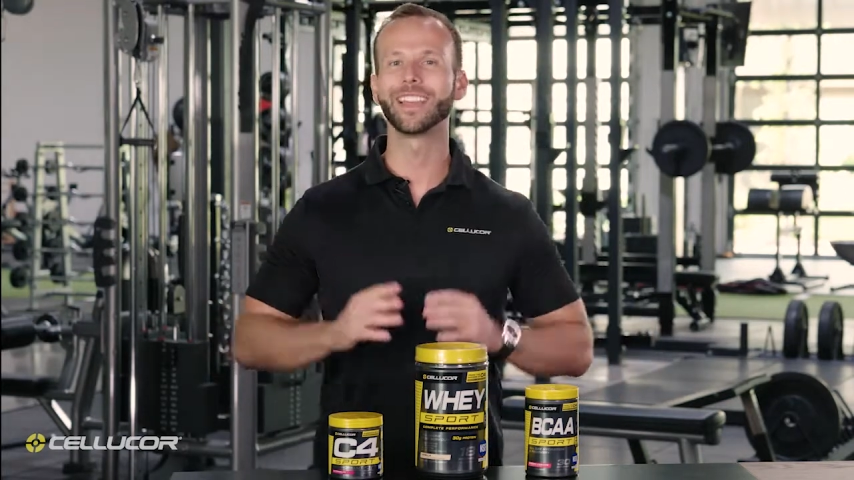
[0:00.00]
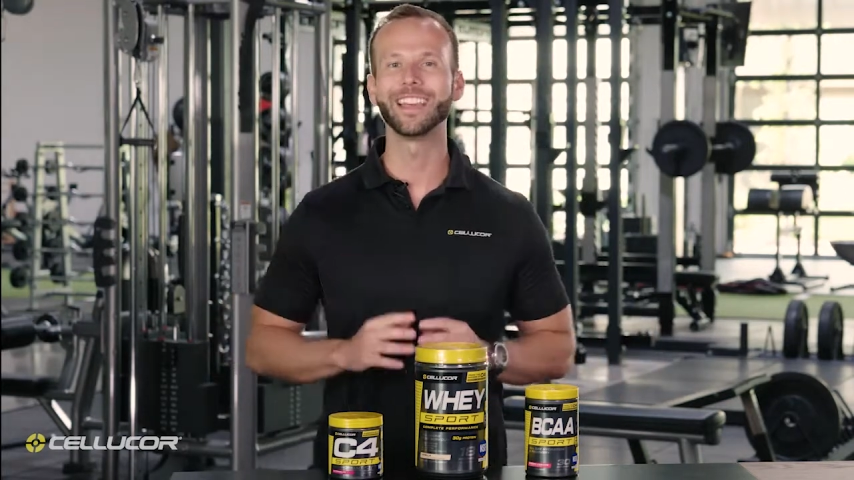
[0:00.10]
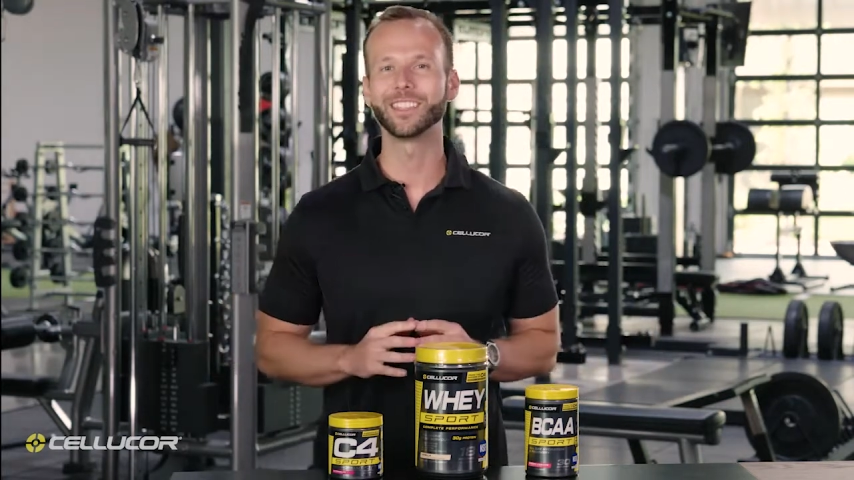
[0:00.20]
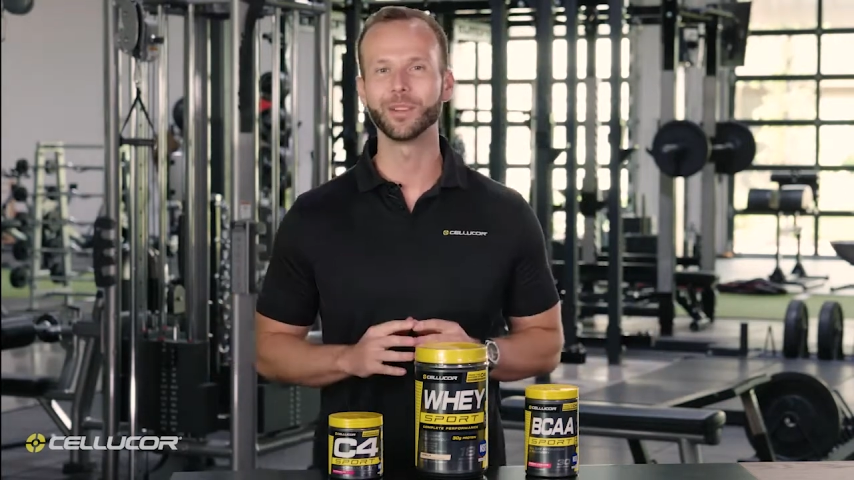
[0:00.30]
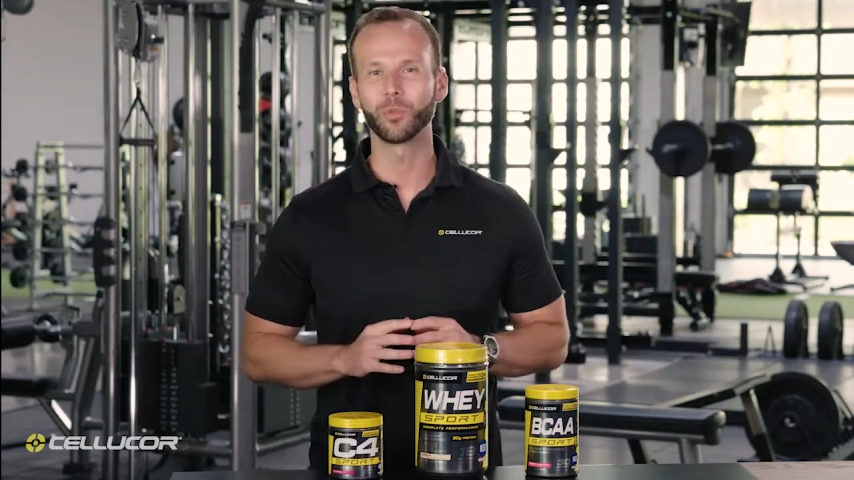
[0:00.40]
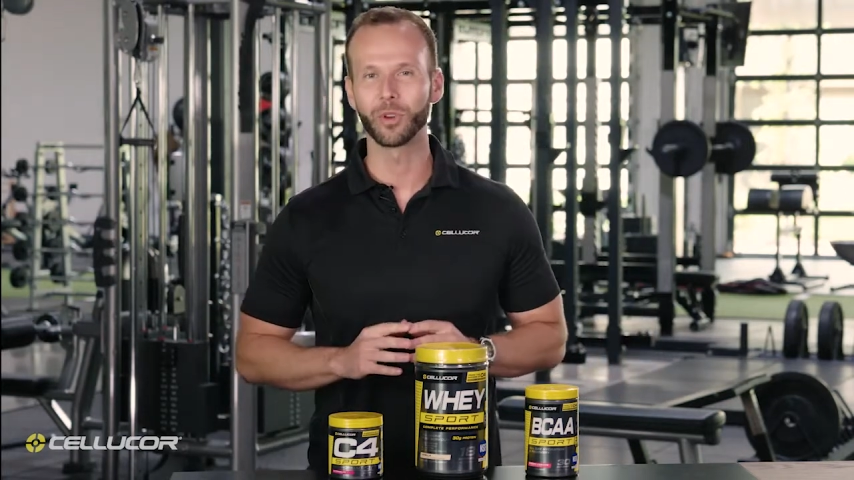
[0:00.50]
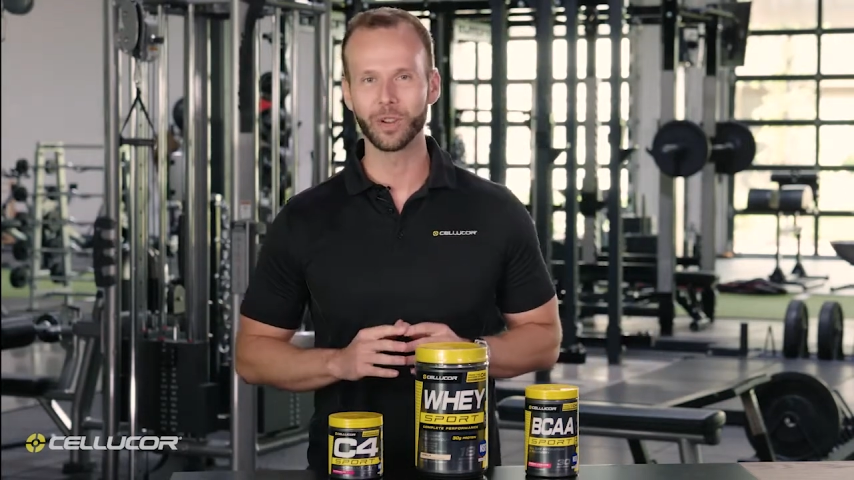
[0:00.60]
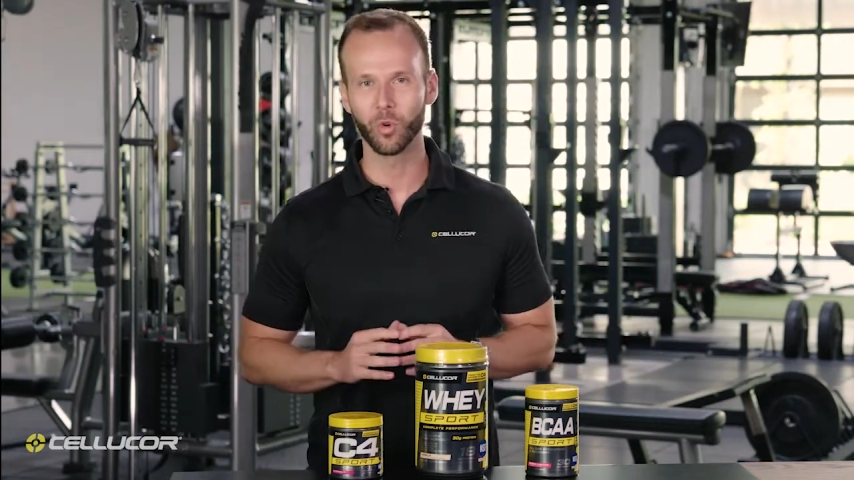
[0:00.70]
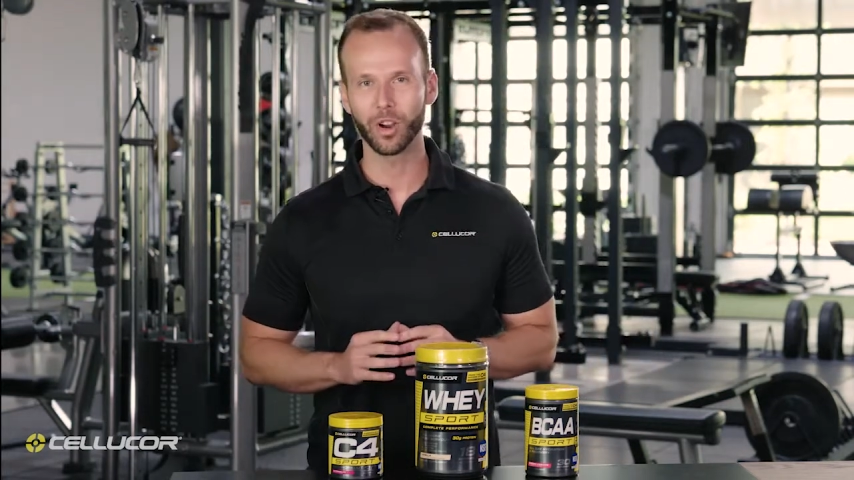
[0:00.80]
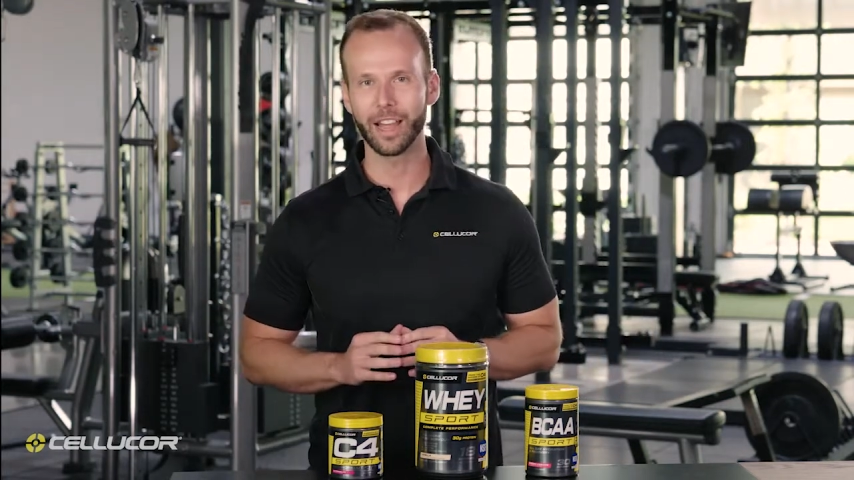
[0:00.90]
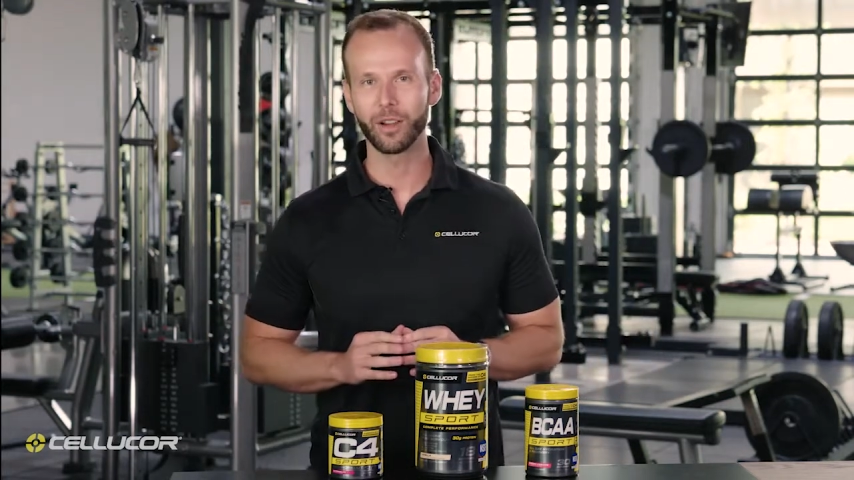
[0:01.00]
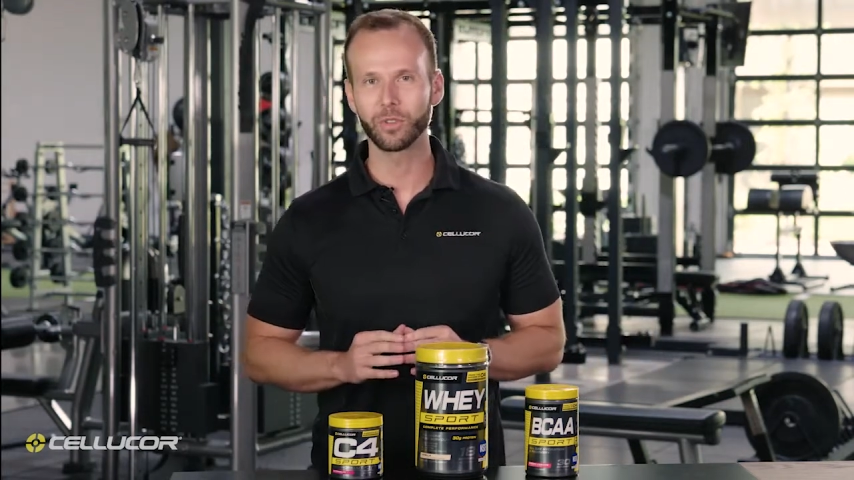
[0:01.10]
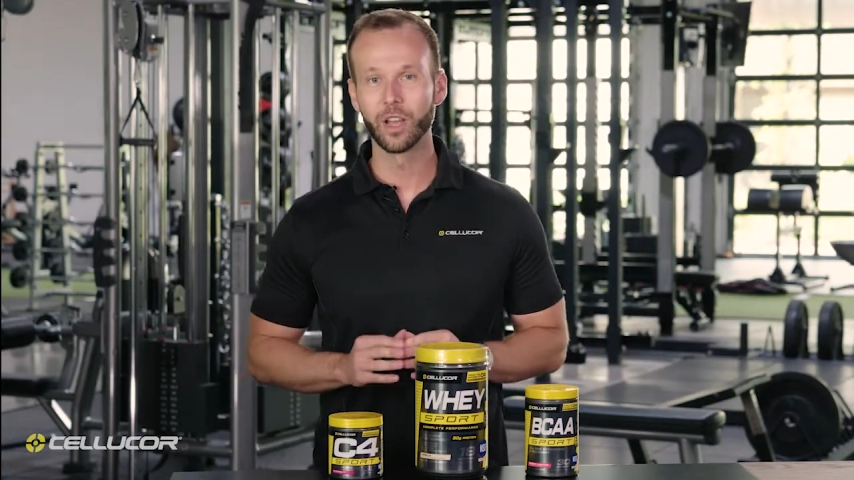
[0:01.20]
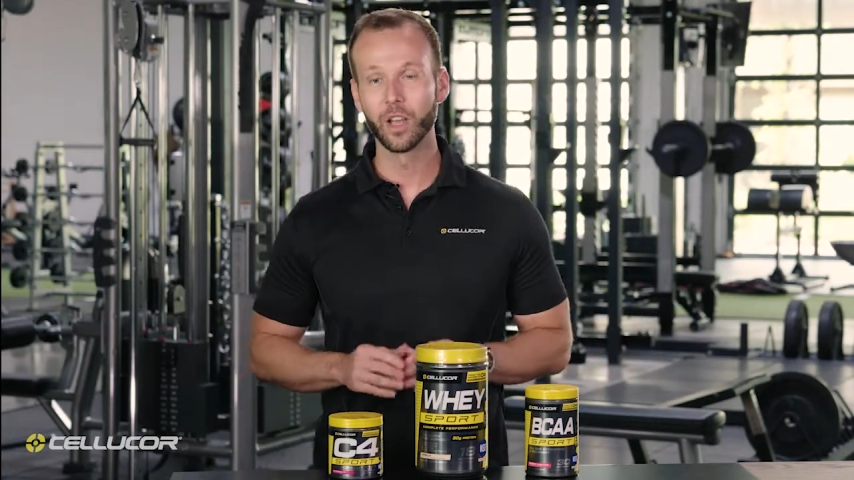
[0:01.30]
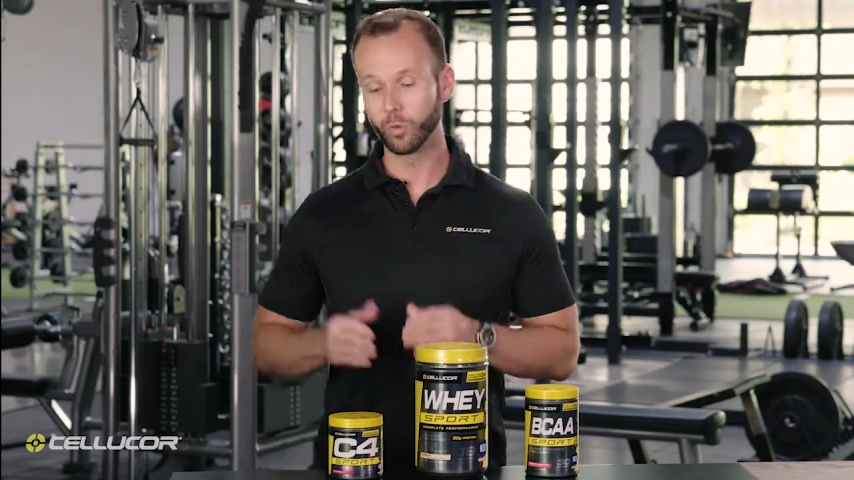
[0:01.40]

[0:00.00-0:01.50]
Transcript: tasting pre-workout,